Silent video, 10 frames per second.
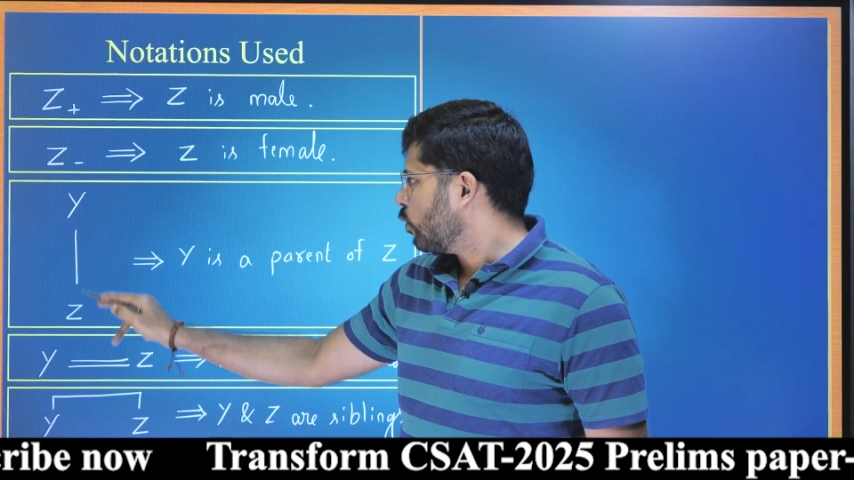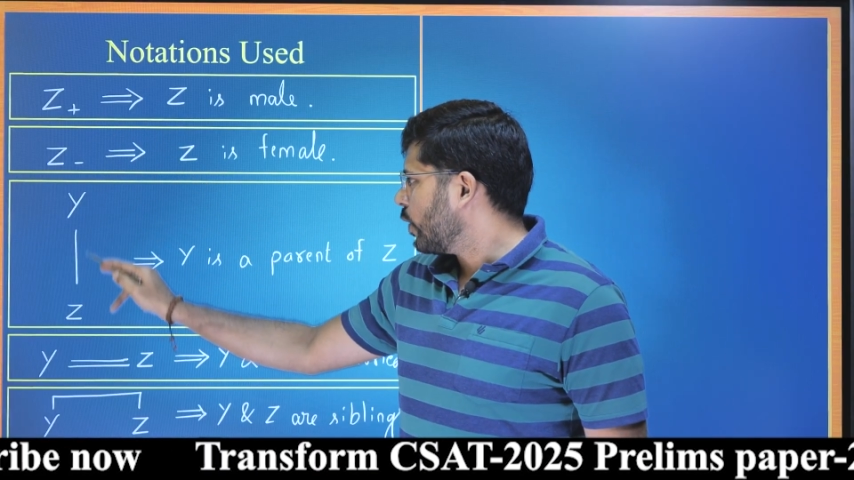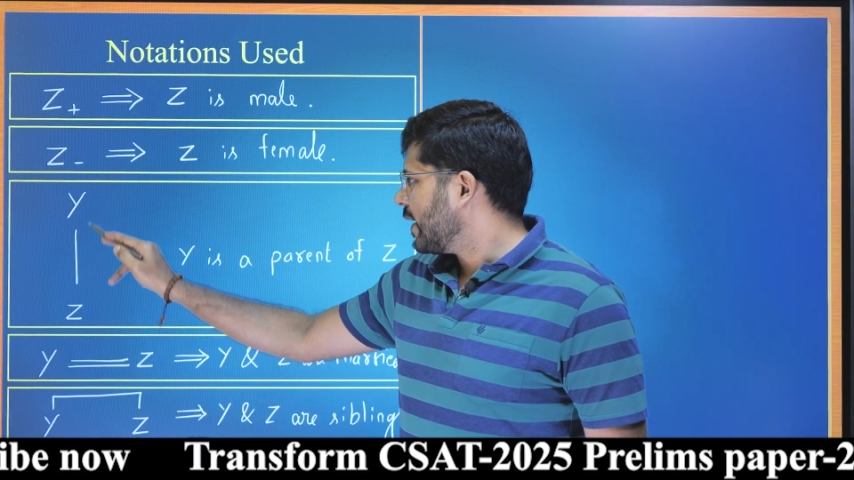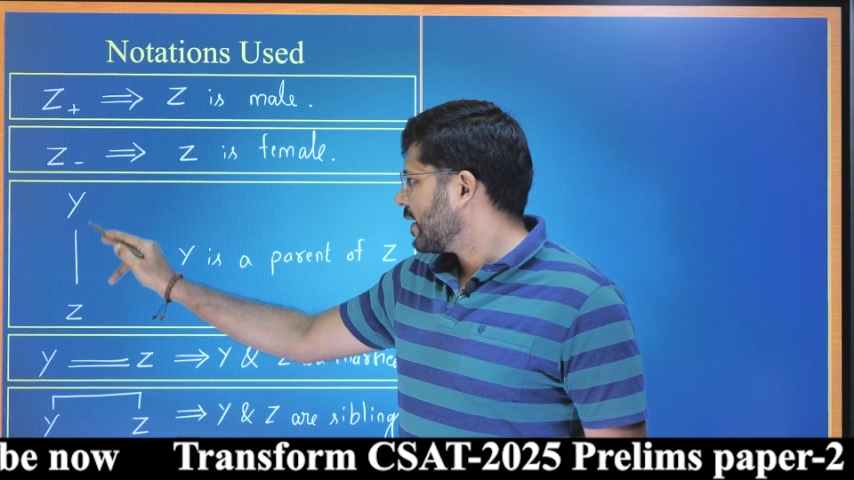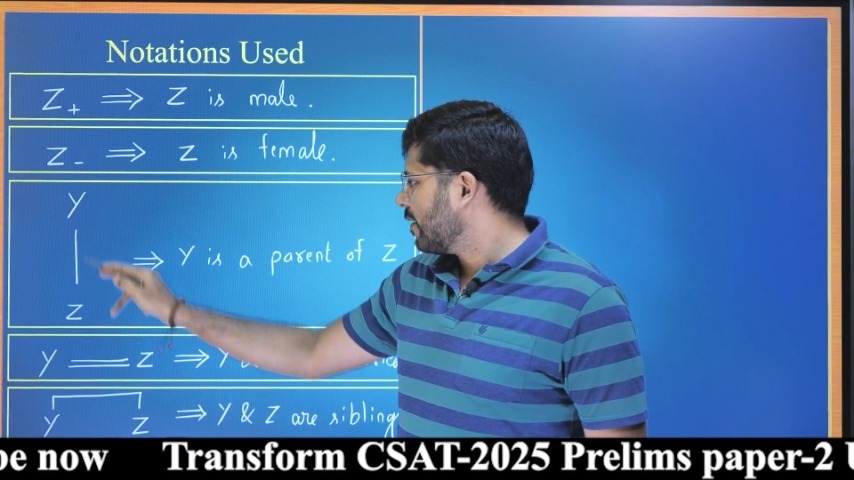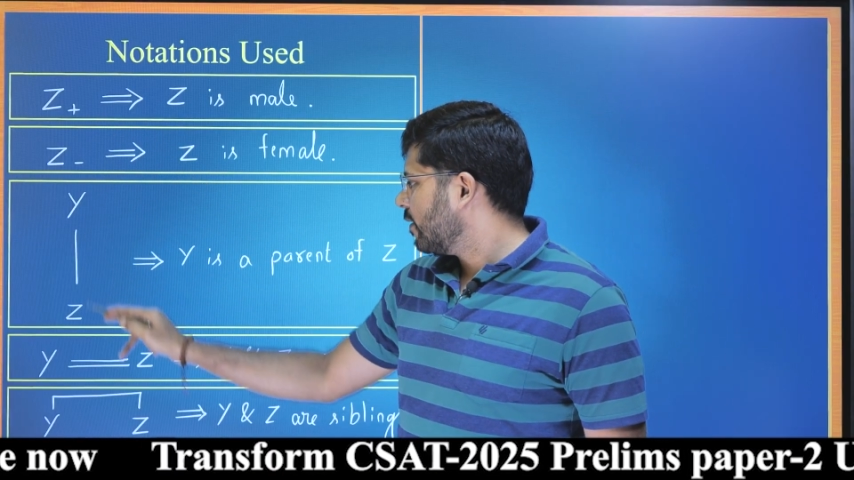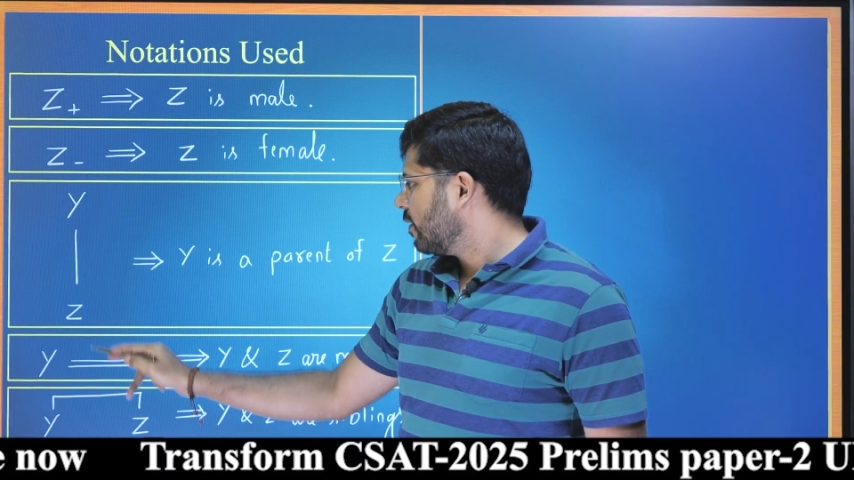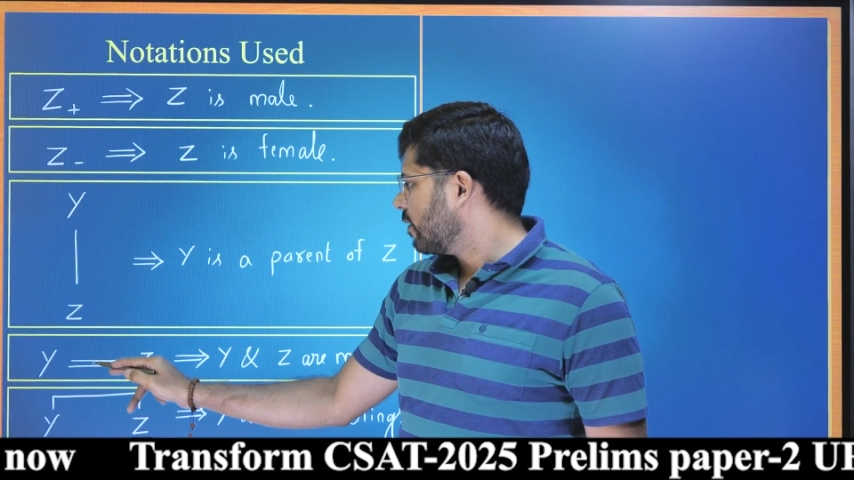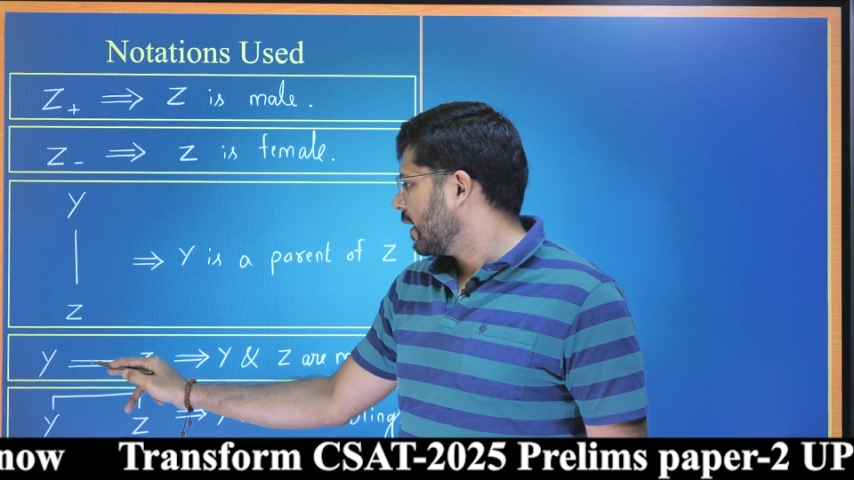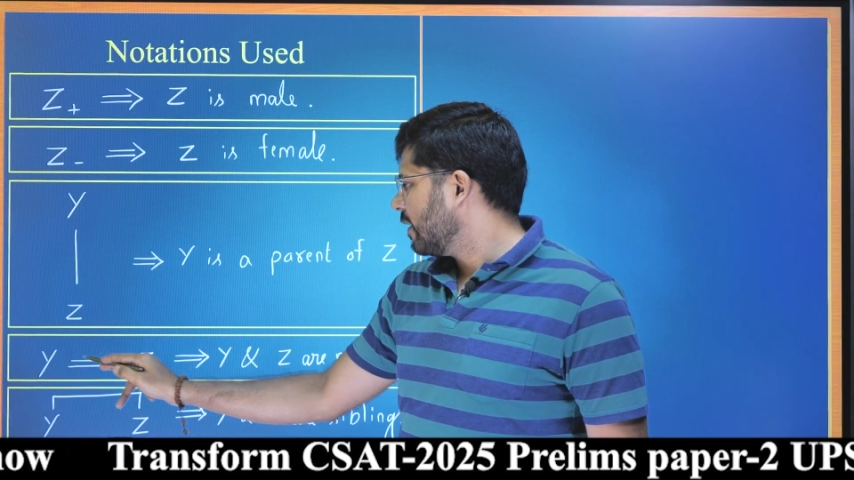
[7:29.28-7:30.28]
vertical
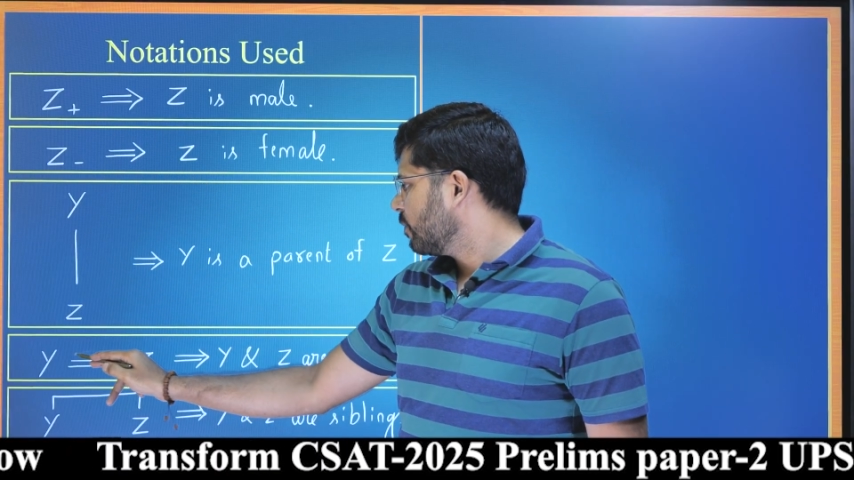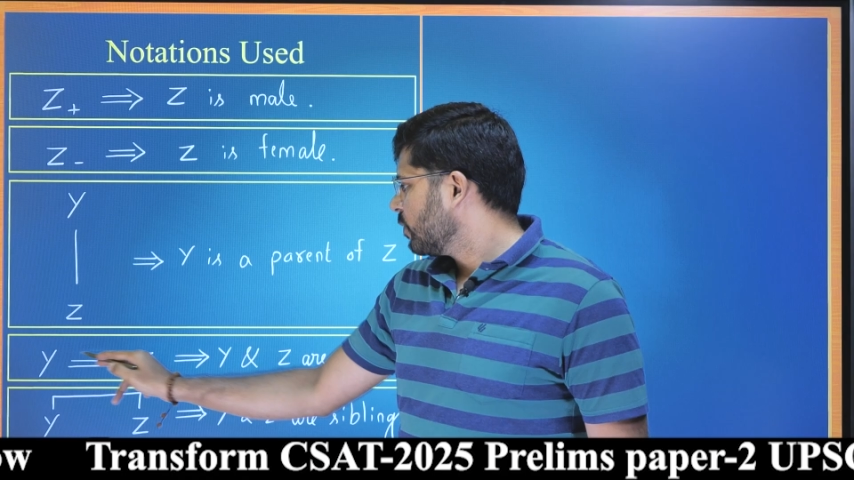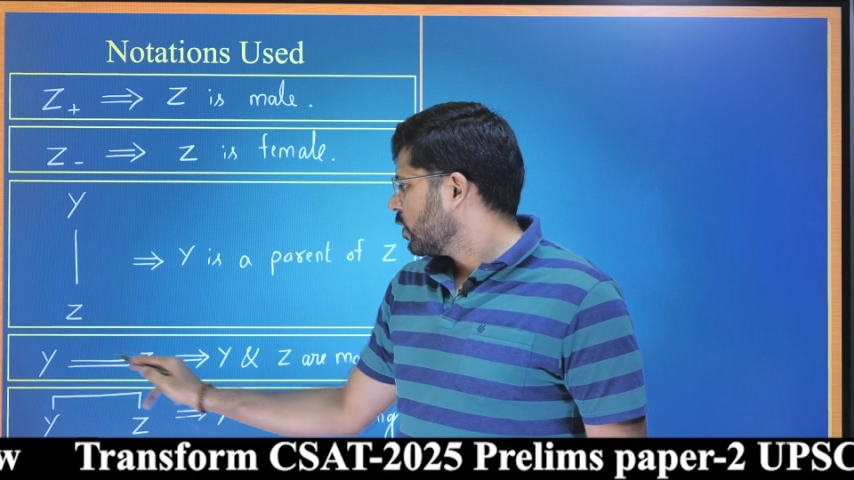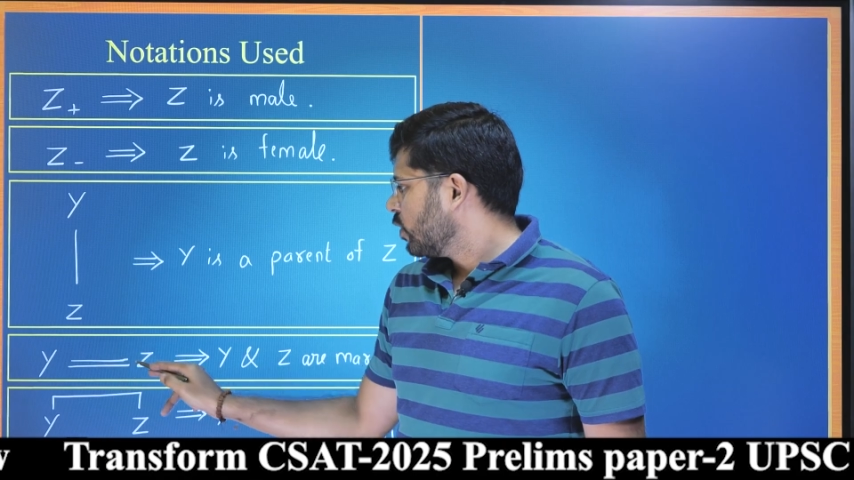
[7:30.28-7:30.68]
line,